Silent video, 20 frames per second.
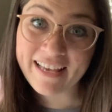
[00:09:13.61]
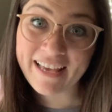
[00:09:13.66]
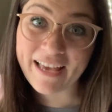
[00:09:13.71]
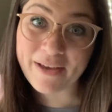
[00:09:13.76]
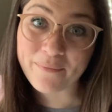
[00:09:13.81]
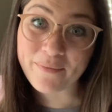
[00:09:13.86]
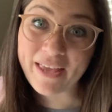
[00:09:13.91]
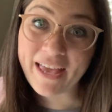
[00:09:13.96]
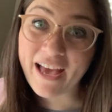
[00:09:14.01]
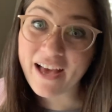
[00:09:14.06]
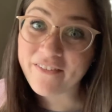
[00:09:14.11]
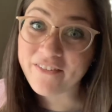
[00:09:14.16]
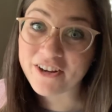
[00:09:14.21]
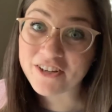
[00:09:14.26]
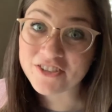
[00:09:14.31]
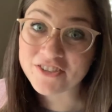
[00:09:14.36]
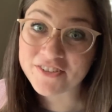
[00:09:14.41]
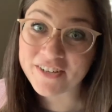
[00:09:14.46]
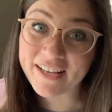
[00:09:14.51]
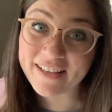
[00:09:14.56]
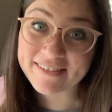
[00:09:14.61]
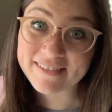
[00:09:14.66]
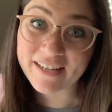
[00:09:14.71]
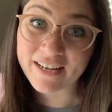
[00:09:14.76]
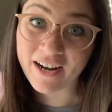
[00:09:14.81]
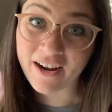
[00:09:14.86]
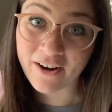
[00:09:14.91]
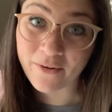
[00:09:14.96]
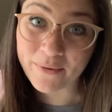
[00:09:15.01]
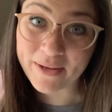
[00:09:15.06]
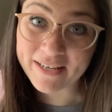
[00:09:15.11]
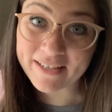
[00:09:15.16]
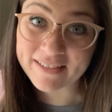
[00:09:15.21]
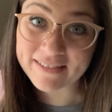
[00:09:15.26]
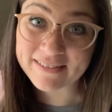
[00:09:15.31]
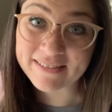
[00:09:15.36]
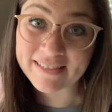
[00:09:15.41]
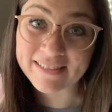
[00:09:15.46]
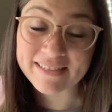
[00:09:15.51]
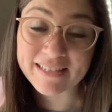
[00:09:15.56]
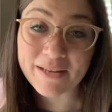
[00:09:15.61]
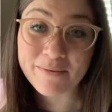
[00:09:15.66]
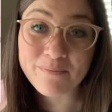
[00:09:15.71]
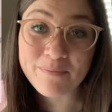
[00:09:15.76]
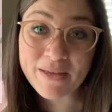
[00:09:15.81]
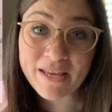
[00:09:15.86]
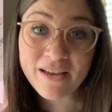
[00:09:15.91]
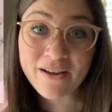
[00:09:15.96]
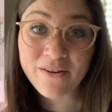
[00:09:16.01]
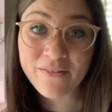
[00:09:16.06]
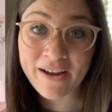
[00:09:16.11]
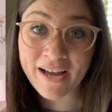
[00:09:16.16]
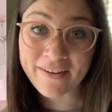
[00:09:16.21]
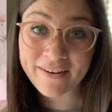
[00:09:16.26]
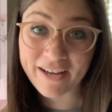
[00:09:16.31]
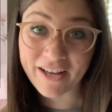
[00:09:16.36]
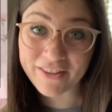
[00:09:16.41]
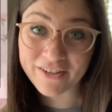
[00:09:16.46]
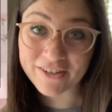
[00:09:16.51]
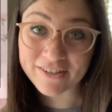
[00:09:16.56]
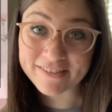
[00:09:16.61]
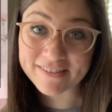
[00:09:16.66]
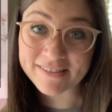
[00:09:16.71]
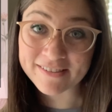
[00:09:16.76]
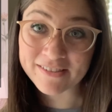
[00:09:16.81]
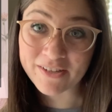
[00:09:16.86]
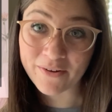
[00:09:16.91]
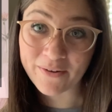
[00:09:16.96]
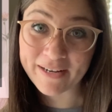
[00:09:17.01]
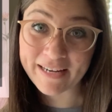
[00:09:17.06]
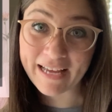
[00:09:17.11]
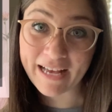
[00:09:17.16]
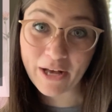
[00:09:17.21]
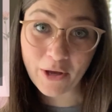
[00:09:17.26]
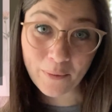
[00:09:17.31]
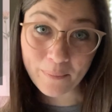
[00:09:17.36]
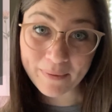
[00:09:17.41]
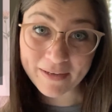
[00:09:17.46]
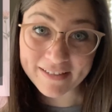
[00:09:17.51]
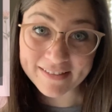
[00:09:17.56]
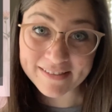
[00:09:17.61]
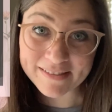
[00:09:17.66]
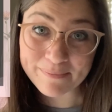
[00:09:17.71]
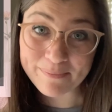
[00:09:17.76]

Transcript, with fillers: And we have our strengths and our weaknesses, and being around others is going to help us.